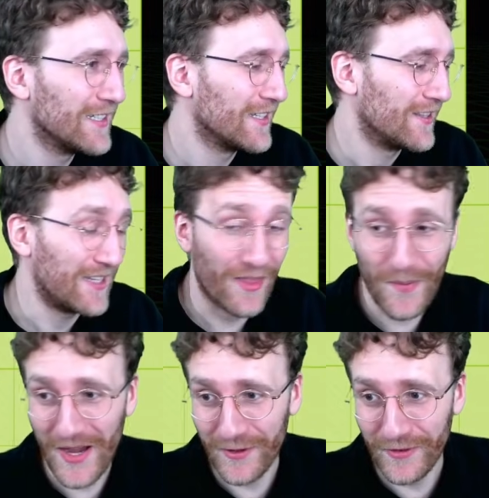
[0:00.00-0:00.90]
the other
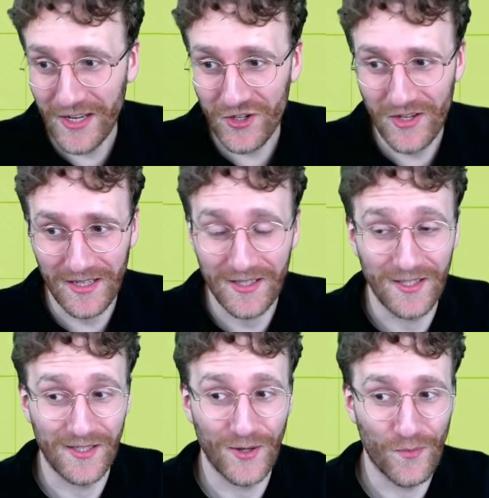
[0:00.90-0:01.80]
part of the engine, it is
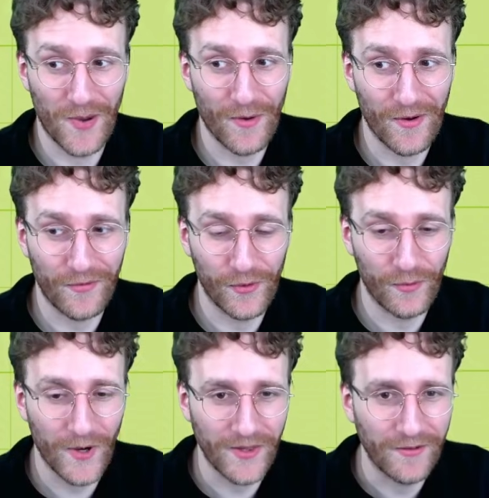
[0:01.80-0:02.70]
so powerful.
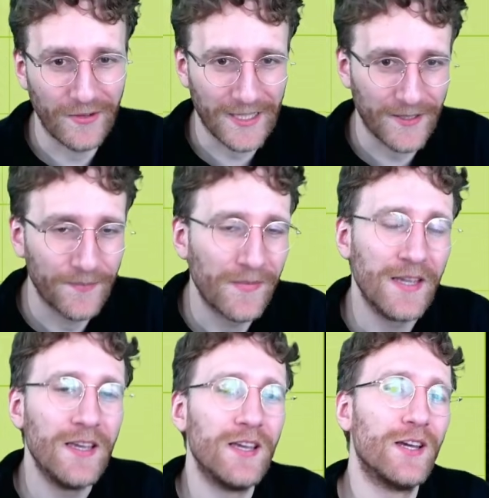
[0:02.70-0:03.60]
What the fuck?
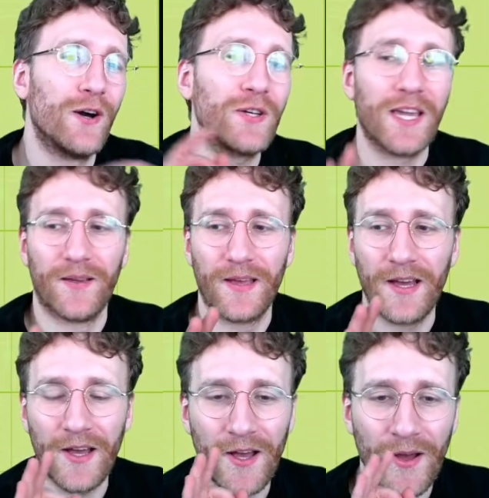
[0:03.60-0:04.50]
Okay,
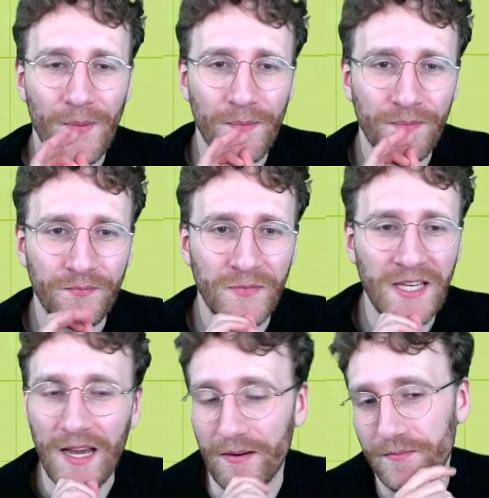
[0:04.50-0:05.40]

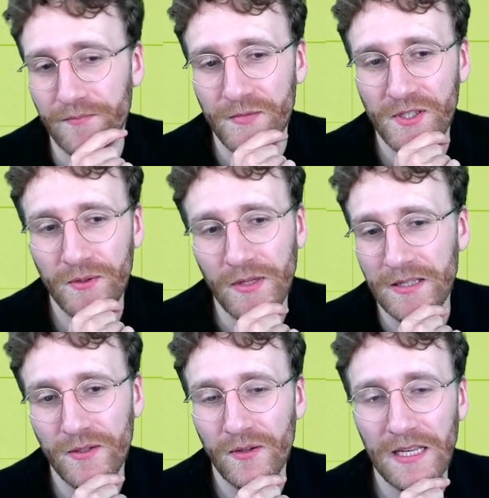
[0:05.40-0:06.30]
yeah. So
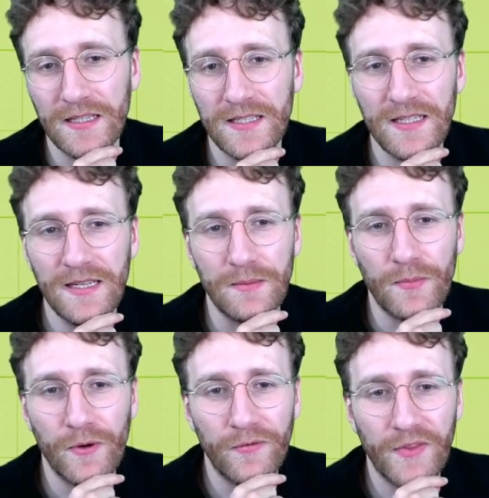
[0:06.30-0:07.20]
as you can see,
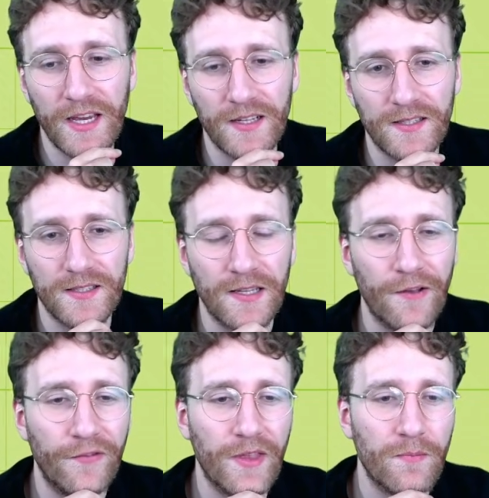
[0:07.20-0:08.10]
both decks
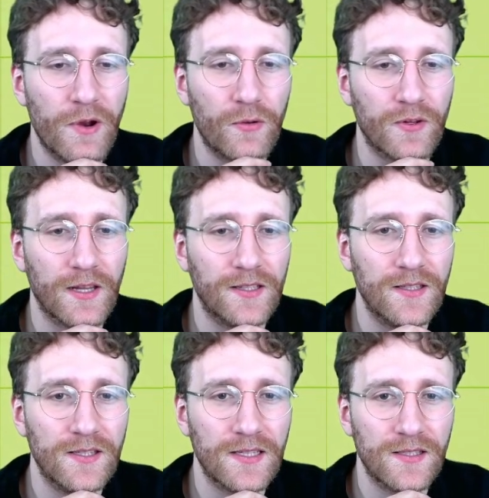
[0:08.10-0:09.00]
have their merit. Like
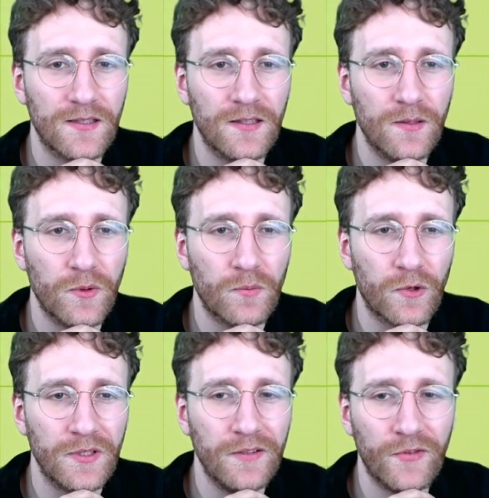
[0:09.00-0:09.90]
this has a little bit
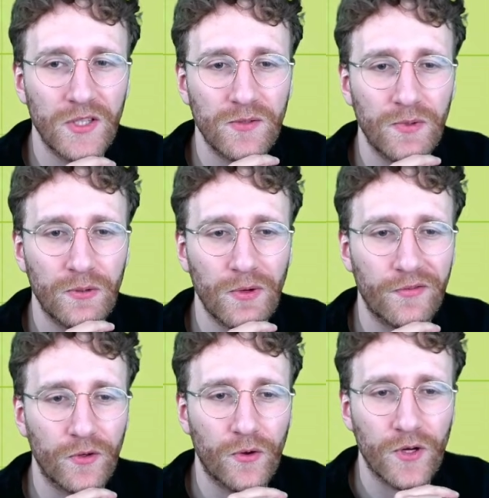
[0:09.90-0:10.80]
more defense. We do have
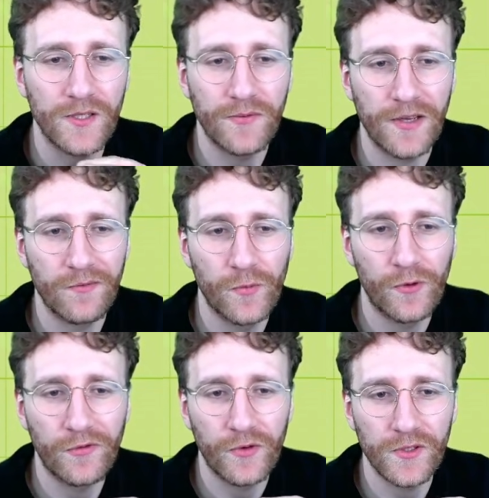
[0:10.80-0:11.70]
a Gauze, we have
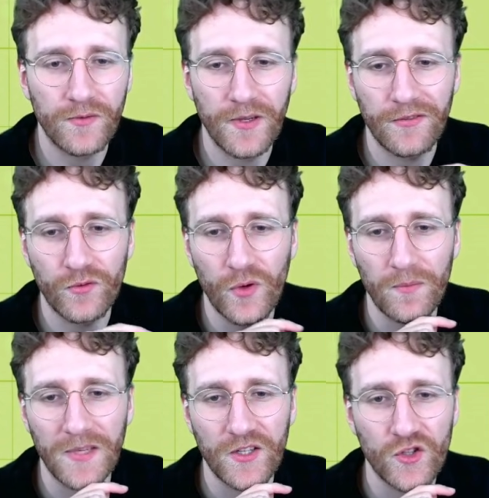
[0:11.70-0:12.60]
Mirror Force, we have Trap
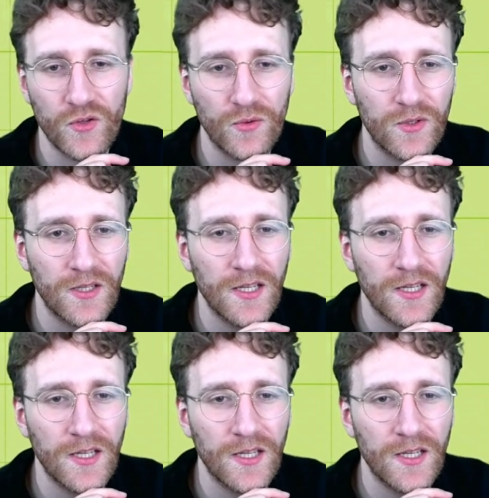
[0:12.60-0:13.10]
Dust Shoot,